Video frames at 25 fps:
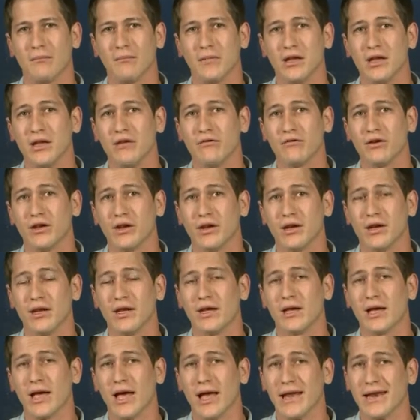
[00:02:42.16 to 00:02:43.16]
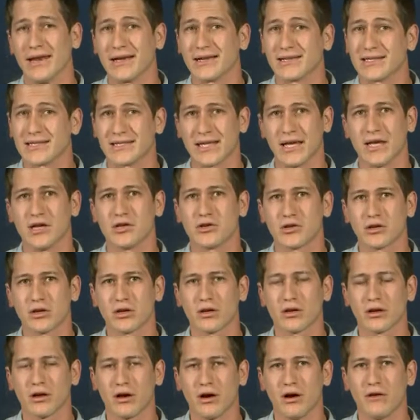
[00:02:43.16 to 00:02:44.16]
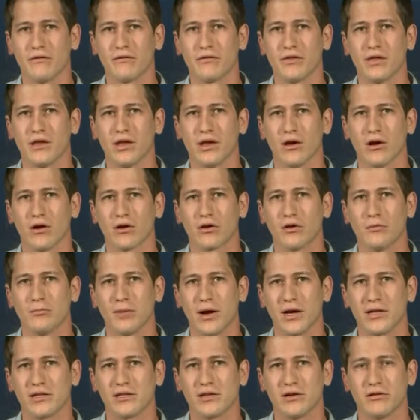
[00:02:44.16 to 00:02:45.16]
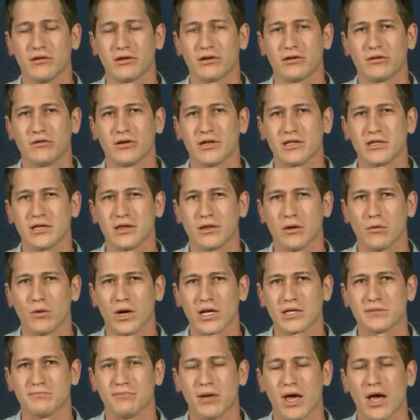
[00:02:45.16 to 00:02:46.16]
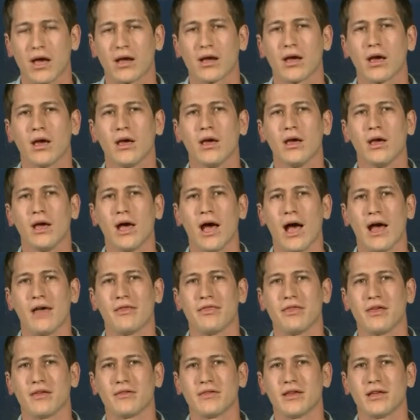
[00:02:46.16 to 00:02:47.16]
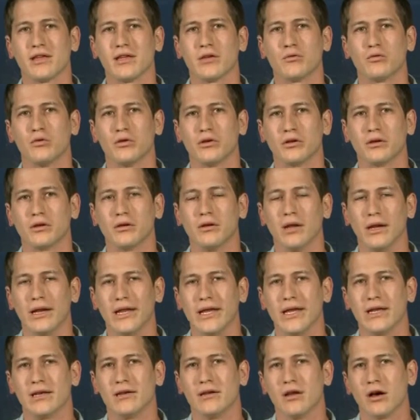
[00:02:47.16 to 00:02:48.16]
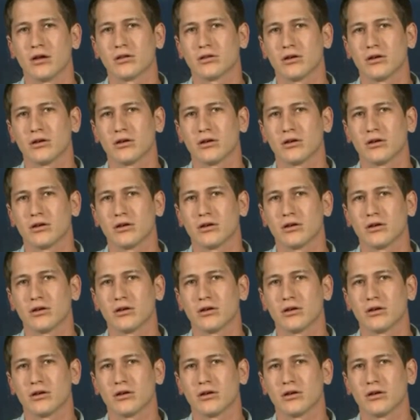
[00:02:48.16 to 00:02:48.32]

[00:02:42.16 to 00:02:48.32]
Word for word: even annexation of the occupied territories in the West Bank, I think that it would lead not